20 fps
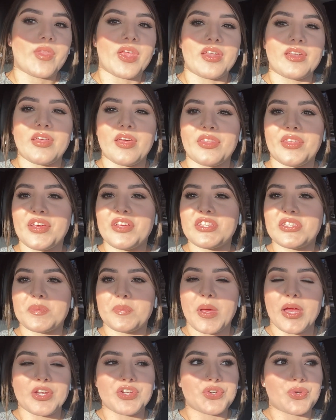Nothing
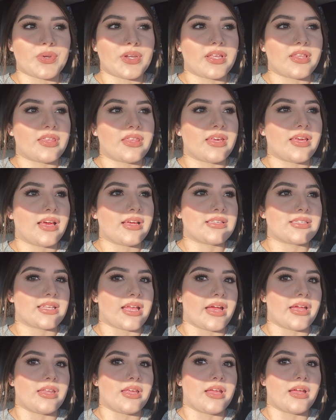special, nothing
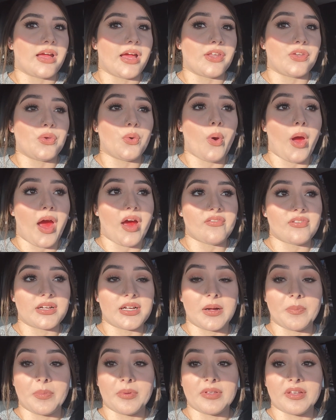exciting. I do have a
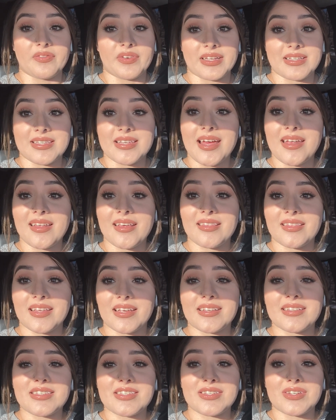couple of exciting
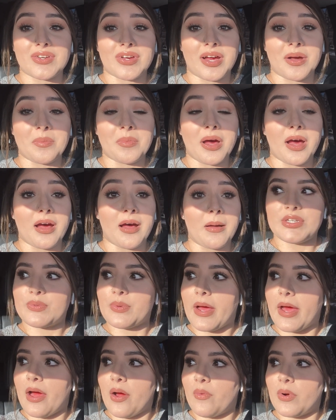things to come up. That's
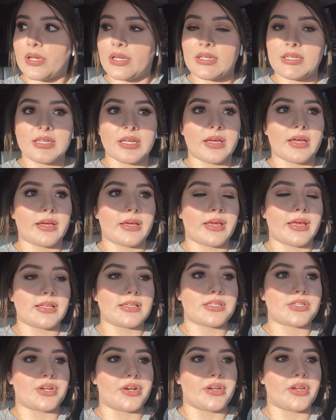why I wanted to get
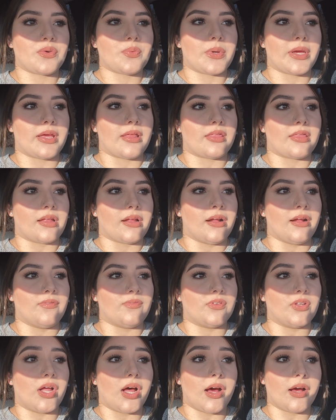started with a
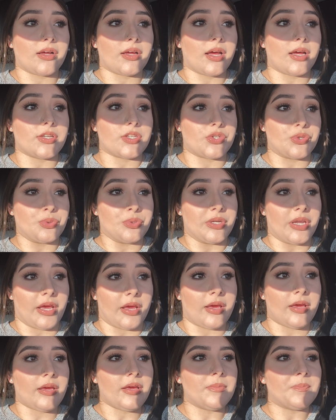vlog
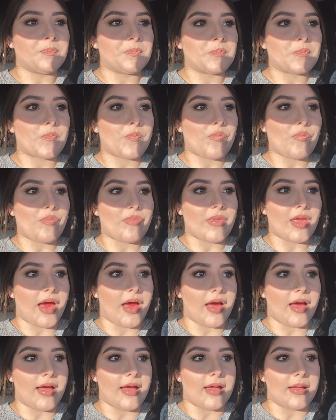today,
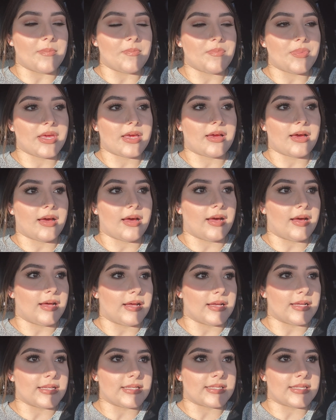
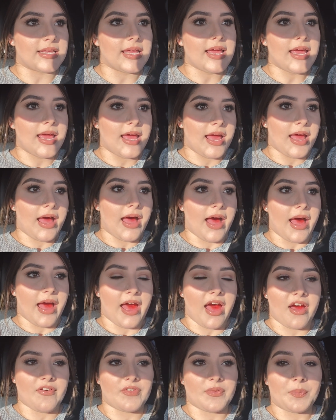because I
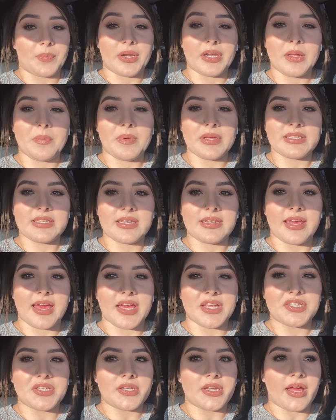have a pretty busy
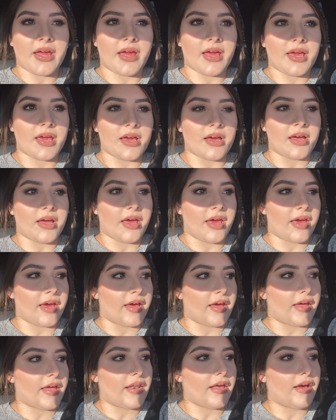day today
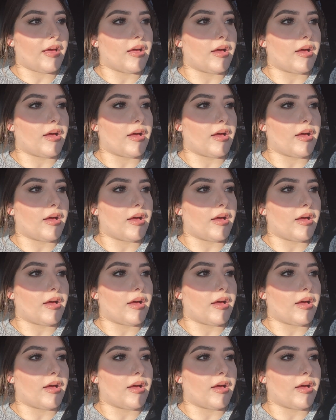ahead.